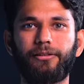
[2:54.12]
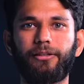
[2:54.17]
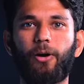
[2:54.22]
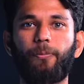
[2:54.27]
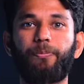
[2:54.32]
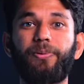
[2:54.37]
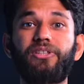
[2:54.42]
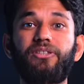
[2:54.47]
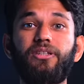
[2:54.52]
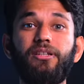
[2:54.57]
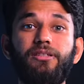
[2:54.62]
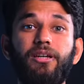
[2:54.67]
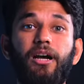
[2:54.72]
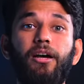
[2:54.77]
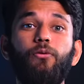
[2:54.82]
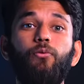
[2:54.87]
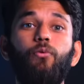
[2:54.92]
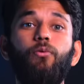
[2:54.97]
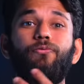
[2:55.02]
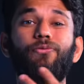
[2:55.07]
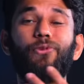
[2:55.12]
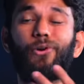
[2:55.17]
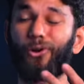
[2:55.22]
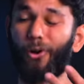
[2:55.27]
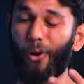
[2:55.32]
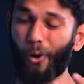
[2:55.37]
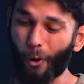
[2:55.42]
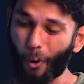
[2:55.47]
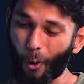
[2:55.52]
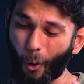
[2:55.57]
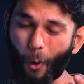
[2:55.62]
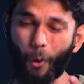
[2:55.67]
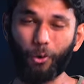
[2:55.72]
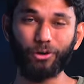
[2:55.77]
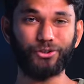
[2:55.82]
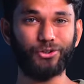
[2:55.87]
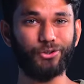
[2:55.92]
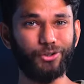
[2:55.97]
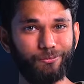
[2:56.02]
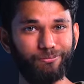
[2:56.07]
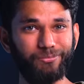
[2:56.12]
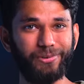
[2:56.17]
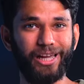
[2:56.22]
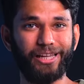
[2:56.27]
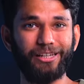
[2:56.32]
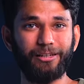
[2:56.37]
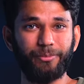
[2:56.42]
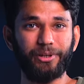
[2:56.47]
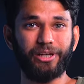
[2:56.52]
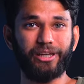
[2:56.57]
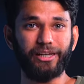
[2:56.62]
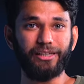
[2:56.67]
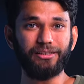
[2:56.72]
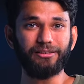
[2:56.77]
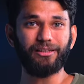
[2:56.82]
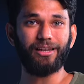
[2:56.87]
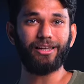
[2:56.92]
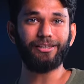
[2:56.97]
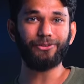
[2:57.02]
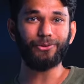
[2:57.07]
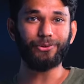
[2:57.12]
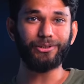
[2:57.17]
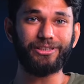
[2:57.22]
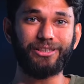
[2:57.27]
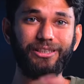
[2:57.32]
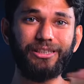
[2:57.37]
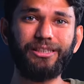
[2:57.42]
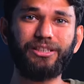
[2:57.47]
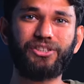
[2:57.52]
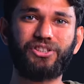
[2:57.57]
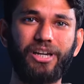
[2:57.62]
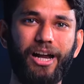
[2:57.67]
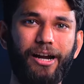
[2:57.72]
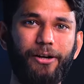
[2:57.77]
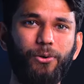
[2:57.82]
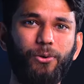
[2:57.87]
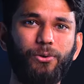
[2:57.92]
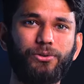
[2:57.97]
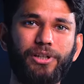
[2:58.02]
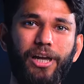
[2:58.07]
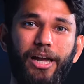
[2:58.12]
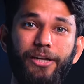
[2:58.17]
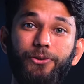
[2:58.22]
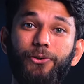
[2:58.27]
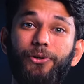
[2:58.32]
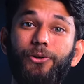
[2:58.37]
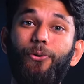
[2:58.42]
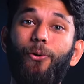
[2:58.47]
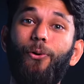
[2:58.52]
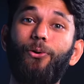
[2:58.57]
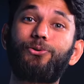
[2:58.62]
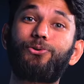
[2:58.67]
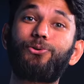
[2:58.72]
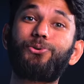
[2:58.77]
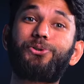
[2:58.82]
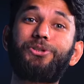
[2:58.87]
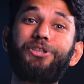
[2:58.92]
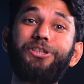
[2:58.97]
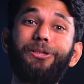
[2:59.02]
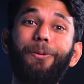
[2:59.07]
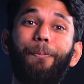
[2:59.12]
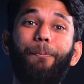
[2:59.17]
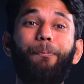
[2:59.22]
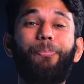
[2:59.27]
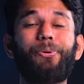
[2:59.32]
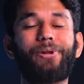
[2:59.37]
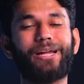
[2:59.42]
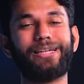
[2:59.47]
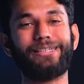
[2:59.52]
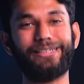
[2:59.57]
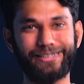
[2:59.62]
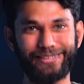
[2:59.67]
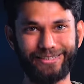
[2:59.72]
Now Pixels are known for awesome dynamic range, like you can see the shadows and you can also see the bright